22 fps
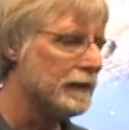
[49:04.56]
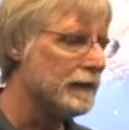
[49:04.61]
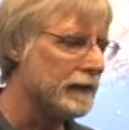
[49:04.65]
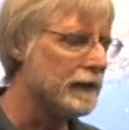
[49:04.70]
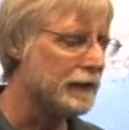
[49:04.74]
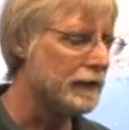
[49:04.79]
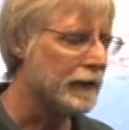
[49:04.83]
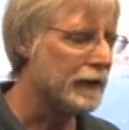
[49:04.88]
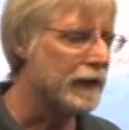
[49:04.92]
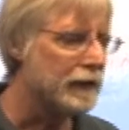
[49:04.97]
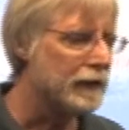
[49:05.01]

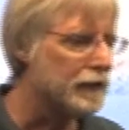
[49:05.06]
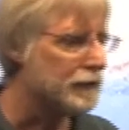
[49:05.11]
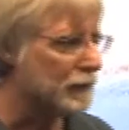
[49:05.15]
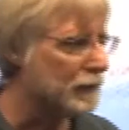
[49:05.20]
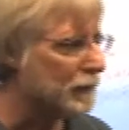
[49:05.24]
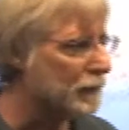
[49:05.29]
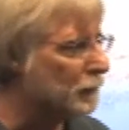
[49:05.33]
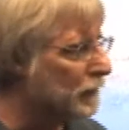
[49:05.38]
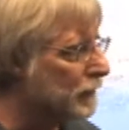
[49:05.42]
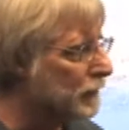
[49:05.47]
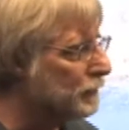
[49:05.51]
Yeah, that is
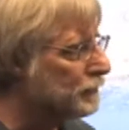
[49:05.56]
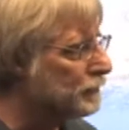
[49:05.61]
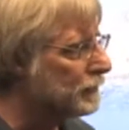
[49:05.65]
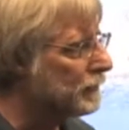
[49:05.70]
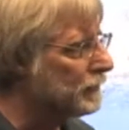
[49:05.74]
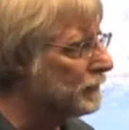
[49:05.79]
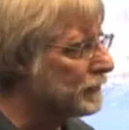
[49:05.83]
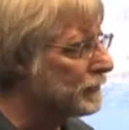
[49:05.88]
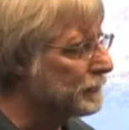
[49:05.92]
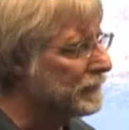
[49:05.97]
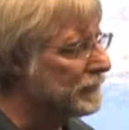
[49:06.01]
one
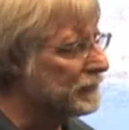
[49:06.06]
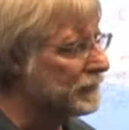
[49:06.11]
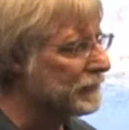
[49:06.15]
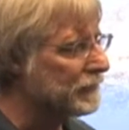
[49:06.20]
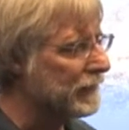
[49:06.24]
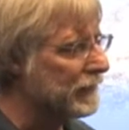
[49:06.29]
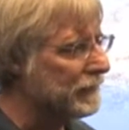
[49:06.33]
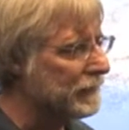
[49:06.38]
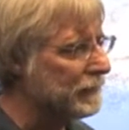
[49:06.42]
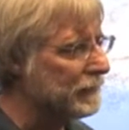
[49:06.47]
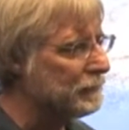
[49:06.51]
approach because
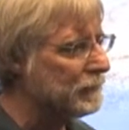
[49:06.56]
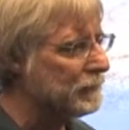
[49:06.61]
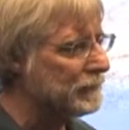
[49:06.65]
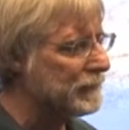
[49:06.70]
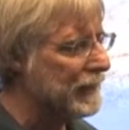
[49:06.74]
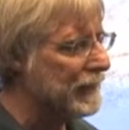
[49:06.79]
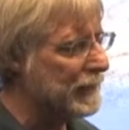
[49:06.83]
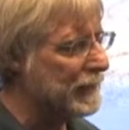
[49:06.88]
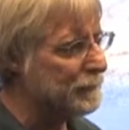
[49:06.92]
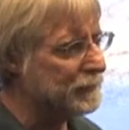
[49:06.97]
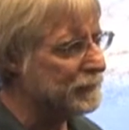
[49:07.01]
I think
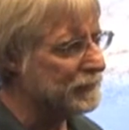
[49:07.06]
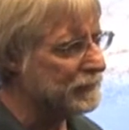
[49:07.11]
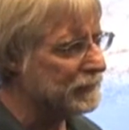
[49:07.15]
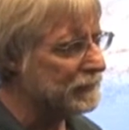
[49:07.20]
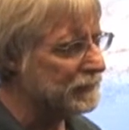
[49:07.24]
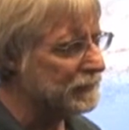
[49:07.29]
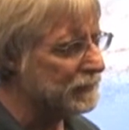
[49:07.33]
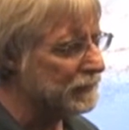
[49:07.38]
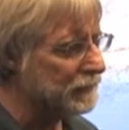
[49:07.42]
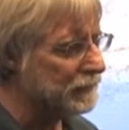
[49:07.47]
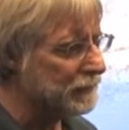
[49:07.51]
what's happened
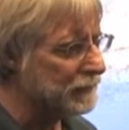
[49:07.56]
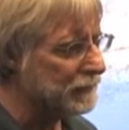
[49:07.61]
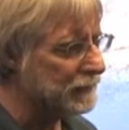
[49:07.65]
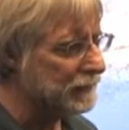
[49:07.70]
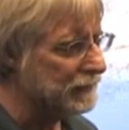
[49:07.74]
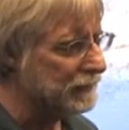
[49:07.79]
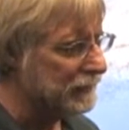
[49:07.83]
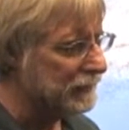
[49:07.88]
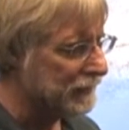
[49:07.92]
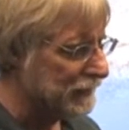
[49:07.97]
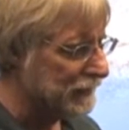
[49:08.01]
is
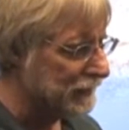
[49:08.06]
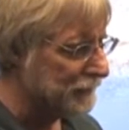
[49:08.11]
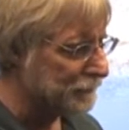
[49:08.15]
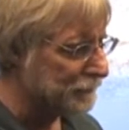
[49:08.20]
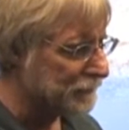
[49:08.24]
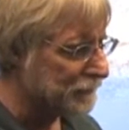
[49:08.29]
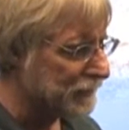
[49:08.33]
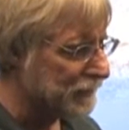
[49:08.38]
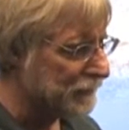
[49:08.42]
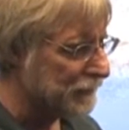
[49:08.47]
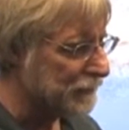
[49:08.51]
that
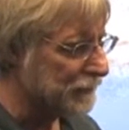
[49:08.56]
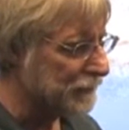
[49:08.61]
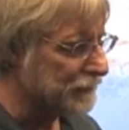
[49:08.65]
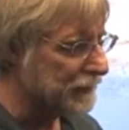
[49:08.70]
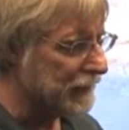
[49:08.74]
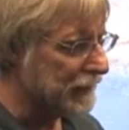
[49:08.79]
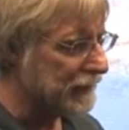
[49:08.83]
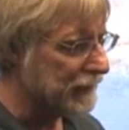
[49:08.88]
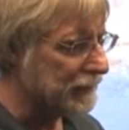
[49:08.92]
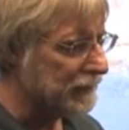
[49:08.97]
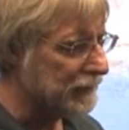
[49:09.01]

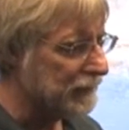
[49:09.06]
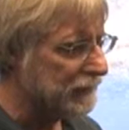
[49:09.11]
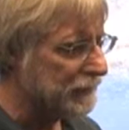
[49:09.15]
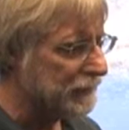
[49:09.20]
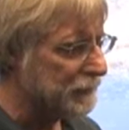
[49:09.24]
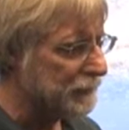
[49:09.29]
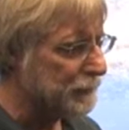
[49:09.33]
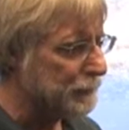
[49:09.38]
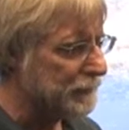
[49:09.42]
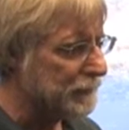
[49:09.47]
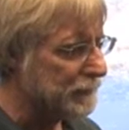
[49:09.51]
society
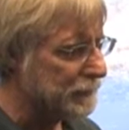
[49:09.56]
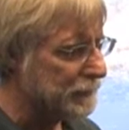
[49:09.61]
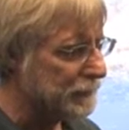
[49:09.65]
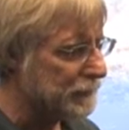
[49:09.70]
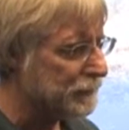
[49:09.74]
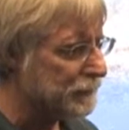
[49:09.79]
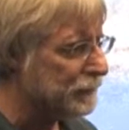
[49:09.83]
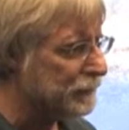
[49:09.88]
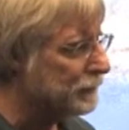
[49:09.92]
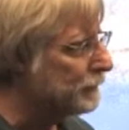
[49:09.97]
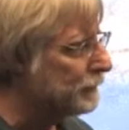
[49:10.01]
has been
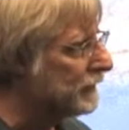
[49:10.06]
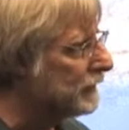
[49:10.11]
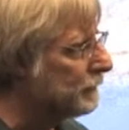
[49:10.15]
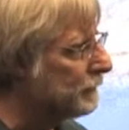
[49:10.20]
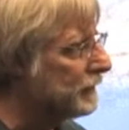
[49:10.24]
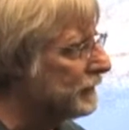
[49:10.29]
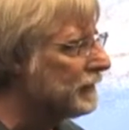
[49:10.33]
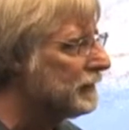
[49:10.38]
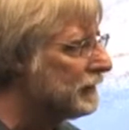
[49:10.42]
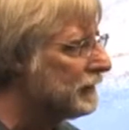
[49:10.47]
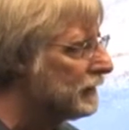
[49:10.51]
sort of
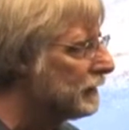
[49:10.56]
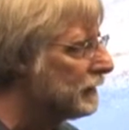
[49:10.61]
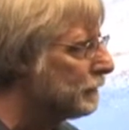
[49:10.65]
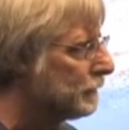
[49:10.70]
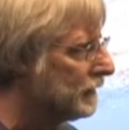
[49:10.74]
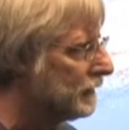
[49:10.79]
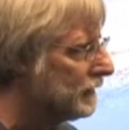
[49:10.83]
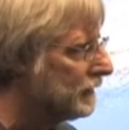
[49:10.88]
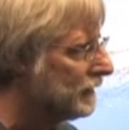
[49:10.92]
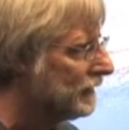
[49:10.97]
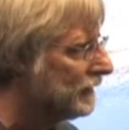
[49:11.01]
becoming
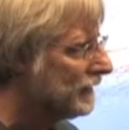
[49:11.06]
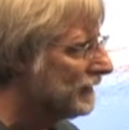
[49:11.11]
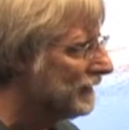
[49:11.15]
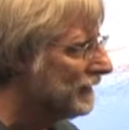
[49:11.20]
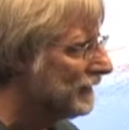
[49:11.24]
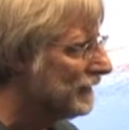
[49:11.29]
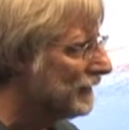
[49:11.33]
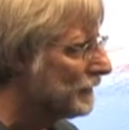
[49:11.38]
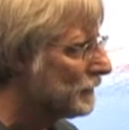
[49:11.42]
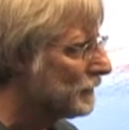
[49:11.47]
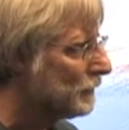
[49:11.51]
numb
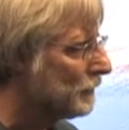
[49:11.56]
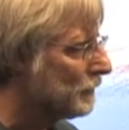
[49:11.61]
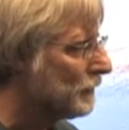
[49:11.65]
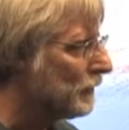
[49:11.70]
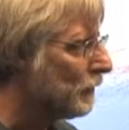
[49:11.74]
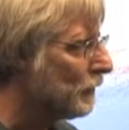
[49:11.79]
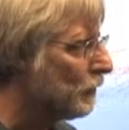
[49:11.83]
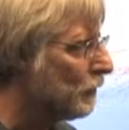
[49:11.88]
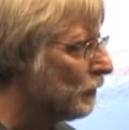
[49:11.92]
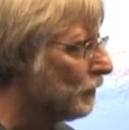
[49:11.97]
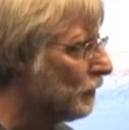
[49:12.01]
to
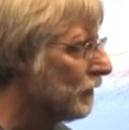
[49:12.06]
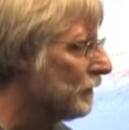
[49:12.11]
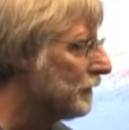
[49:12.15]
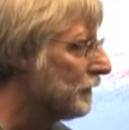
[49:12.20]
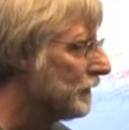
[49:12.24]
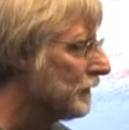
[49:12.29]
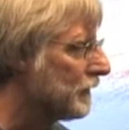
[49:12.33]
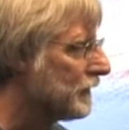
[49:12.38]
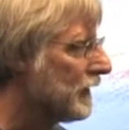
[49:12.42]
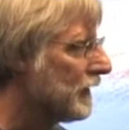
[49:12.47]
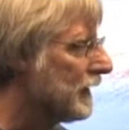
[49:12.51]
the whole
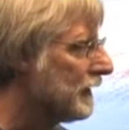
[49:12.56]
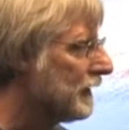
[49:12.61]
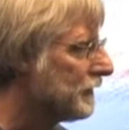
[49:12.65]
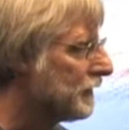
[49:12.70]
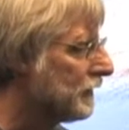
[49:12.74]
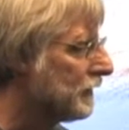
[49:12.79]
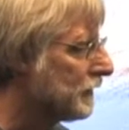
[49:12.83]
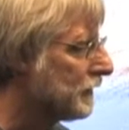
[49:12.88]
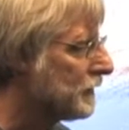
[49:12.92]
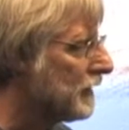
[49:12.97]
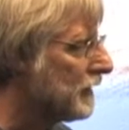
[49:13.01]
science
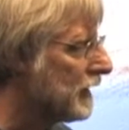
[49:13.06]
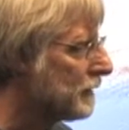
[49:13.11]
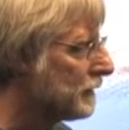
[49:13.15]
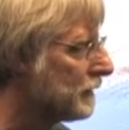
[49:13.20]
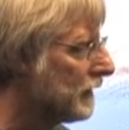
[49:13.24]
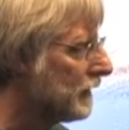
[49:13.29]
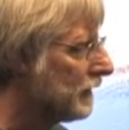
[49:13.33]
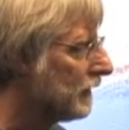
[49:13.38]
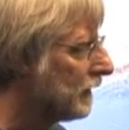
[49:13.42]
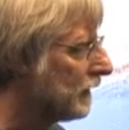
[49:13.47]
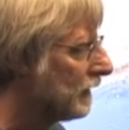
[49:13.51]
and astronomy
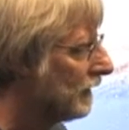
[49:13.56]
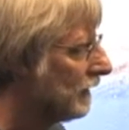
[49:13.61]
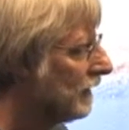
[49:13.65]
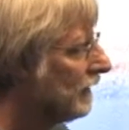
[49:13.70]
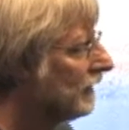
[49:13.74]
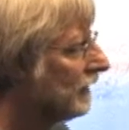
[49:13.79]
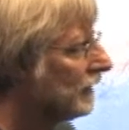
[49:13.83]
thing.